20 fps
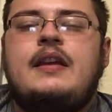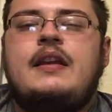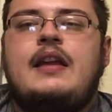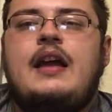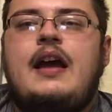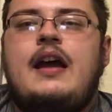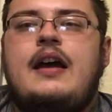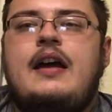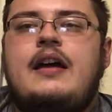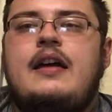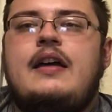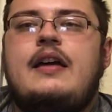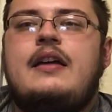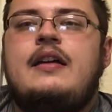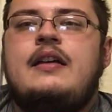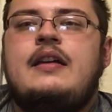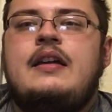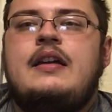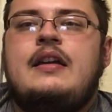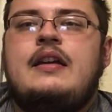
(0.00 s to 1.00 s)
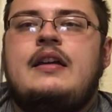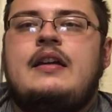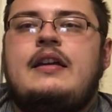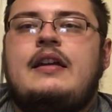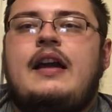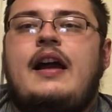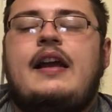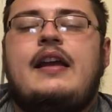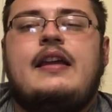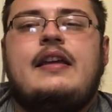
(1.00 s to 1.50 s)

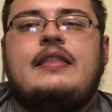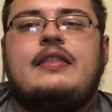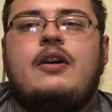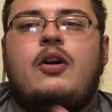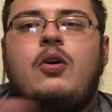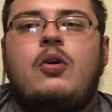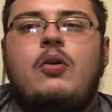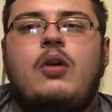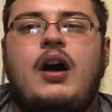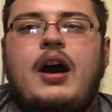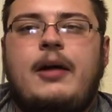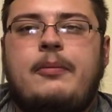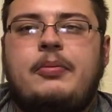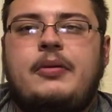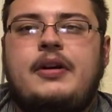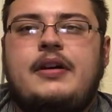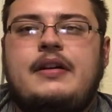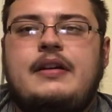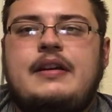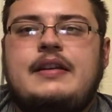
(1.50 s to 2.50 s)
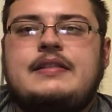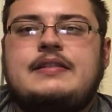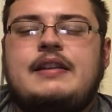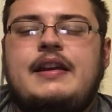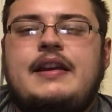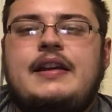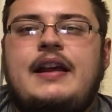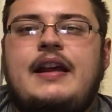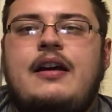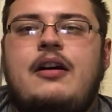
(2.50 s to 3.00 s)
the whole opera is
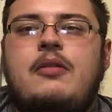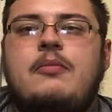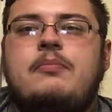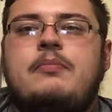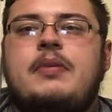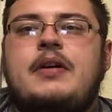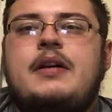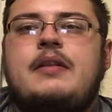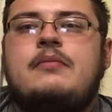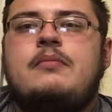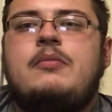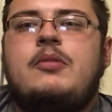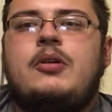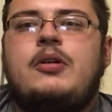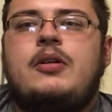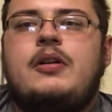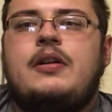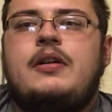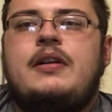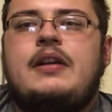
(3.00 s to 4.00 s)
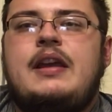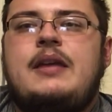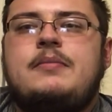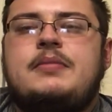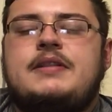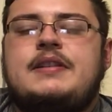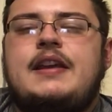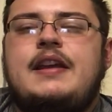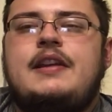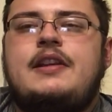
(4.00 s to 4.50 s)
laid out, but more in
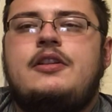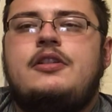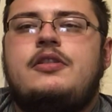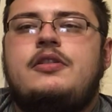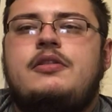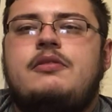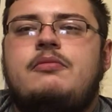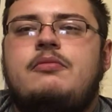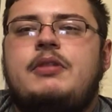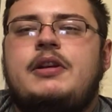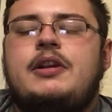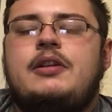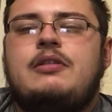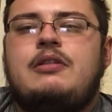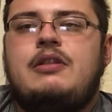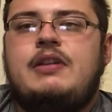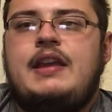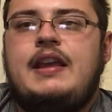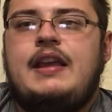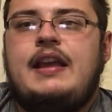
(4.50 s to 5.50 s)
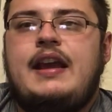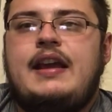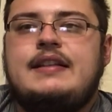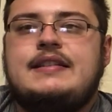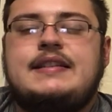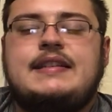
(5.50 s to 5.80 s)
particular, we are looking at